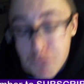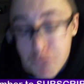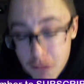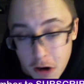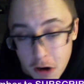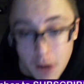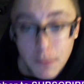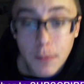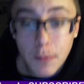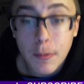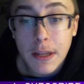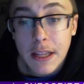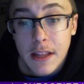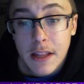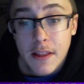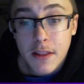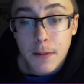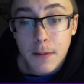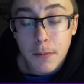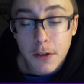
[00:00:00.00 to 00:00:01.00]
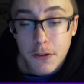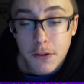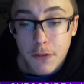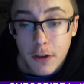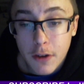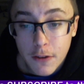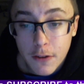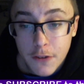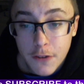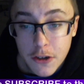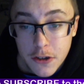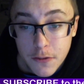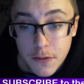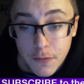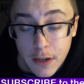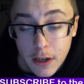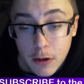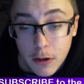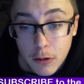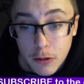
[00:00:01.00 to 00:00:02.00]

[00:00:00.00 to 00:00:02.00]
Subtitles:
probably the most fuel efficient vehicle